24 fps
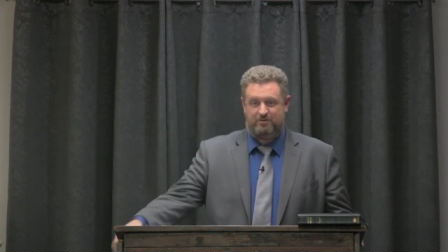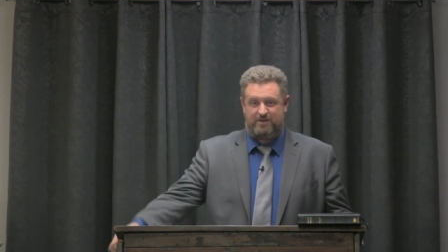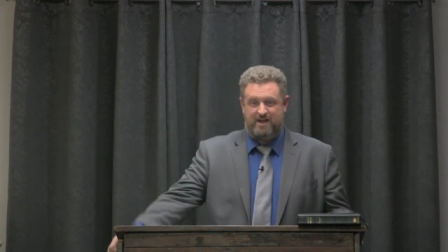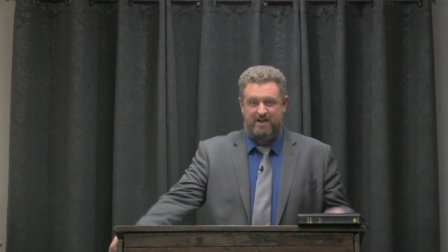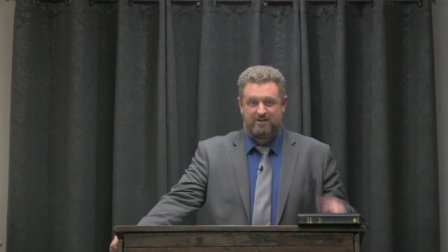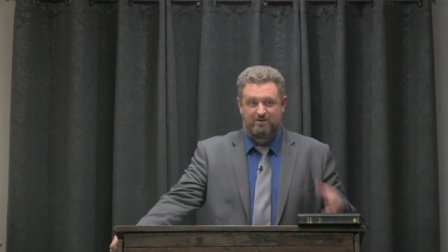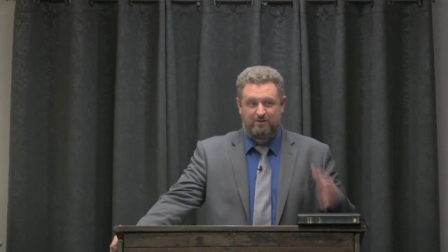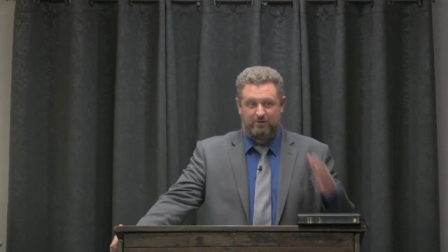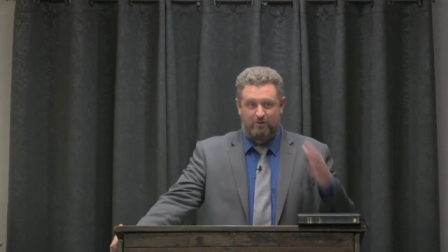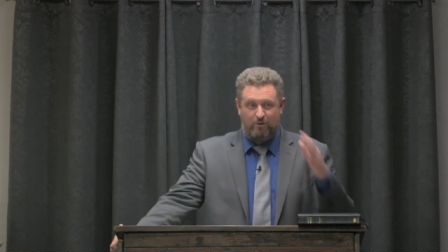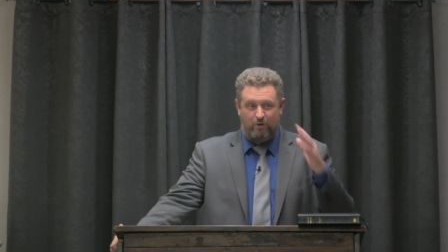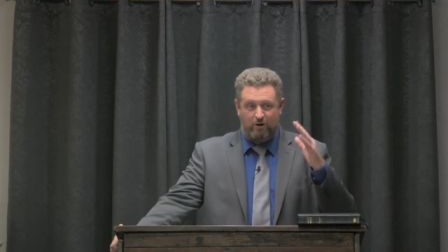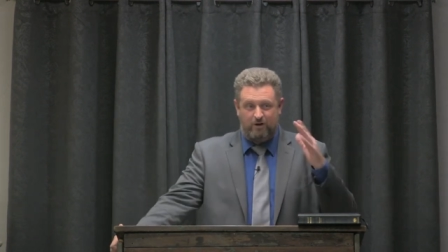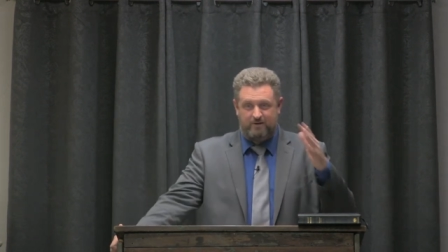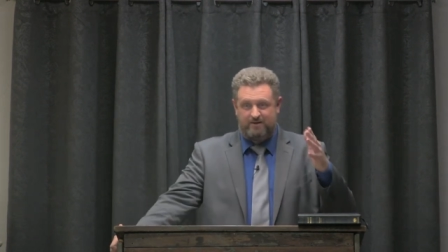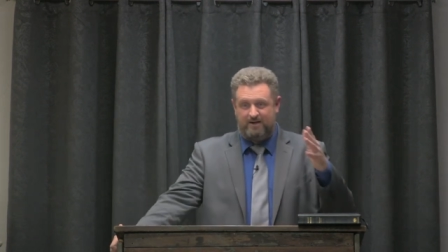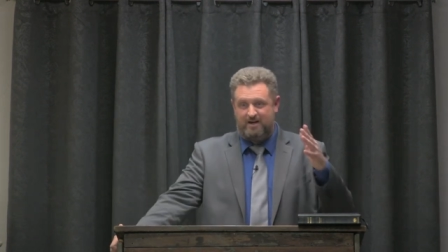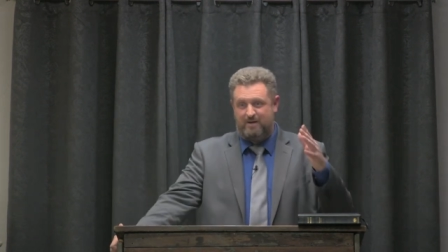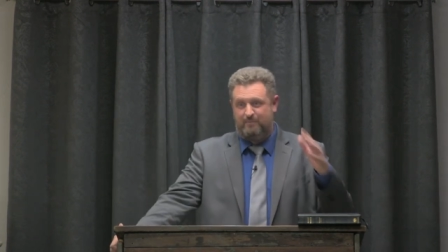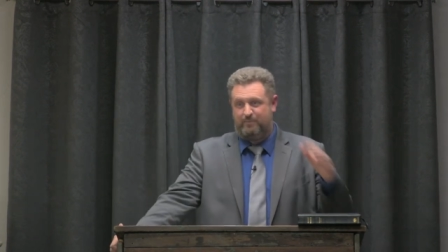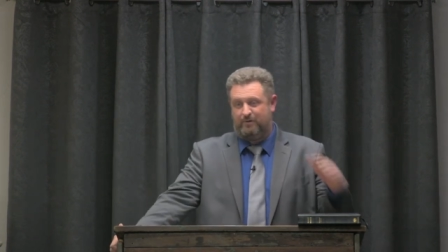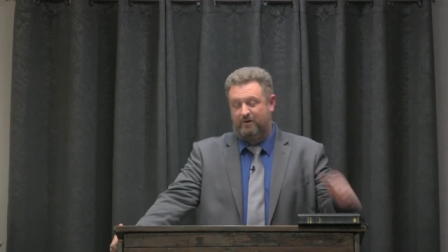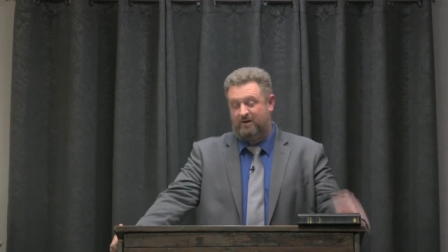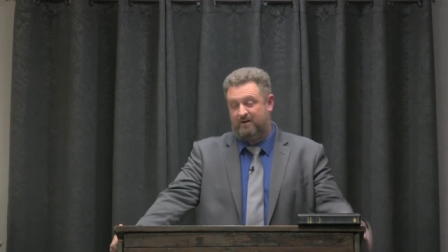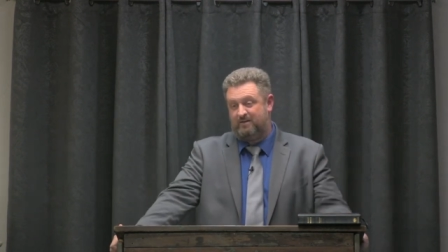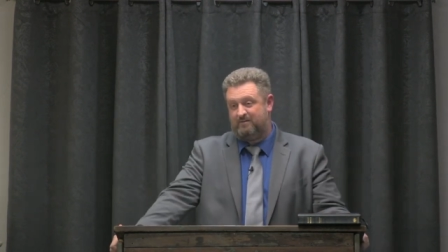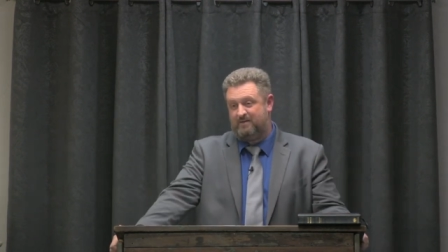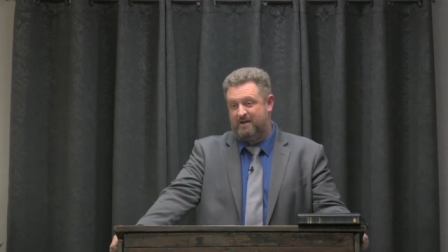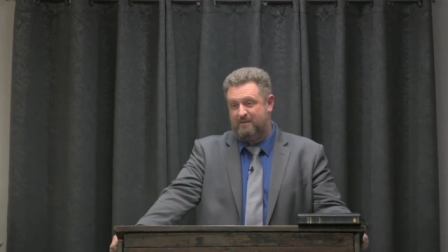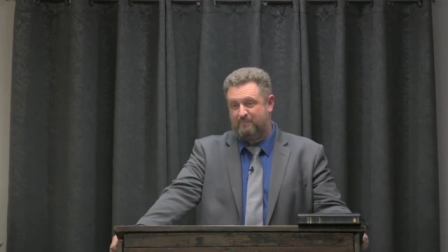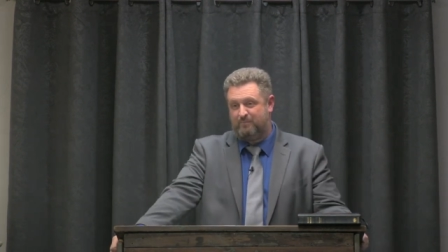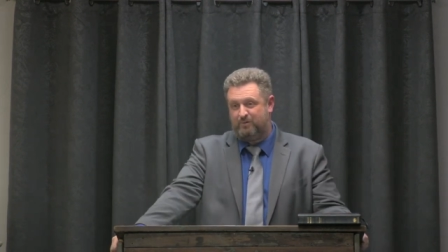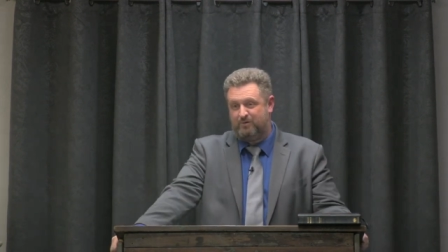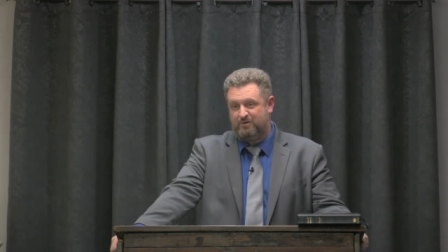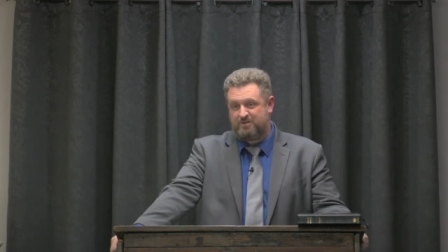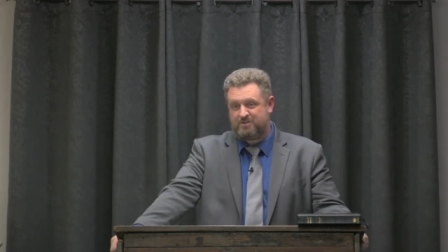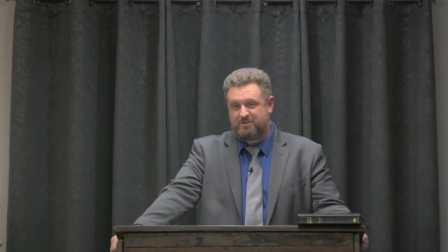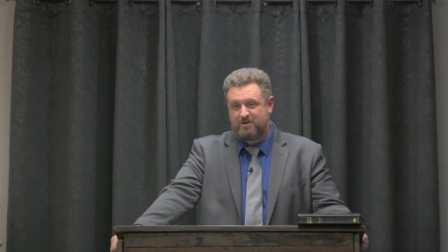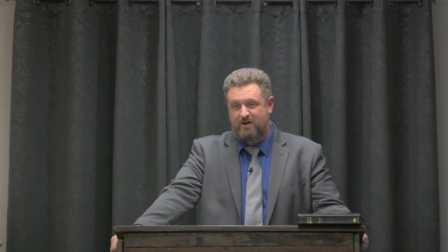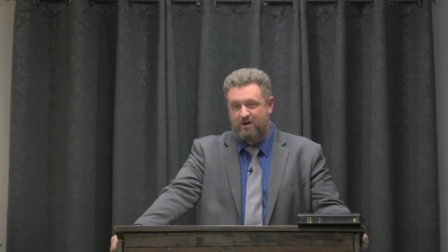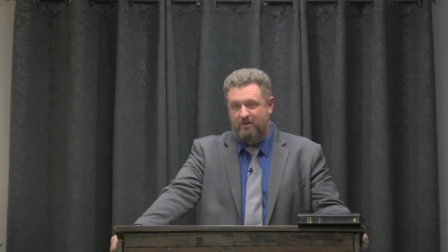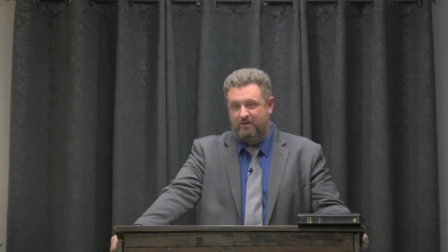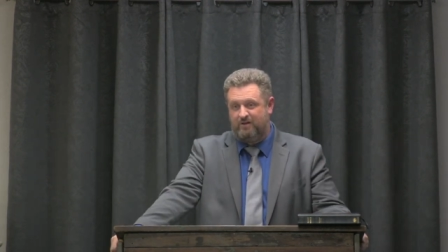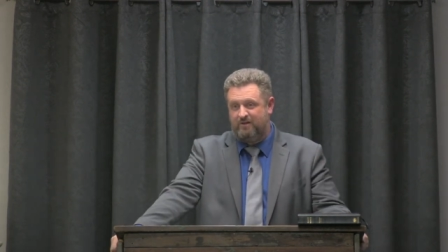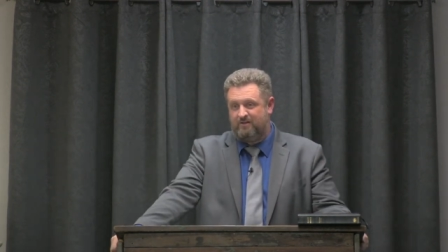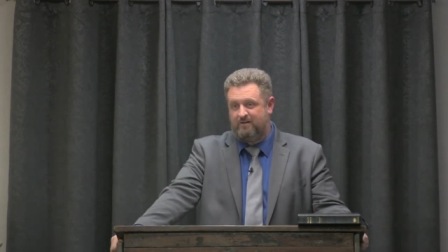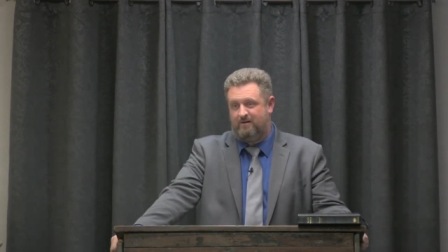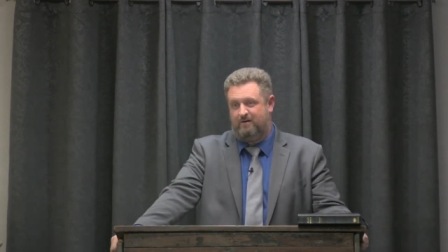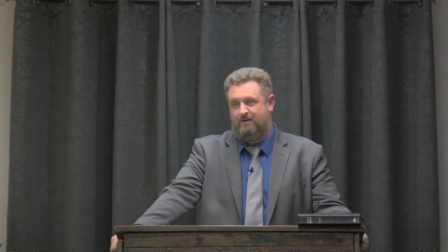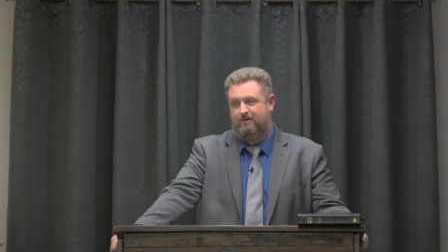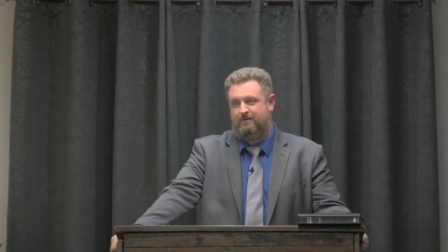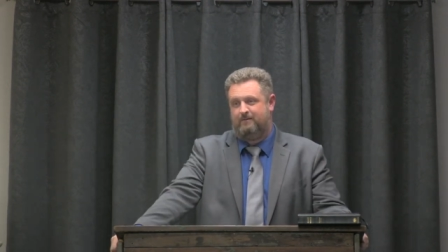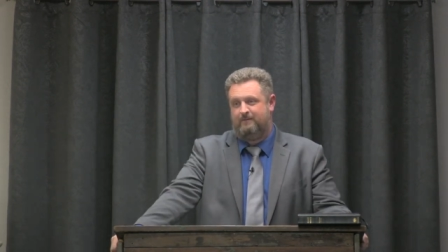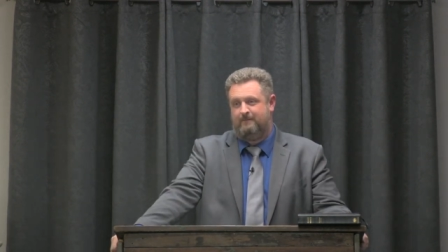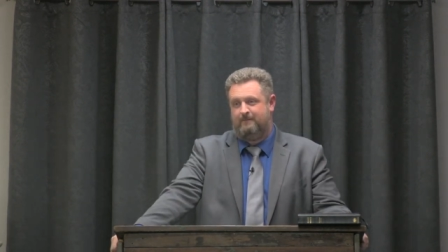thank the Lord that he put it that put Saul in there.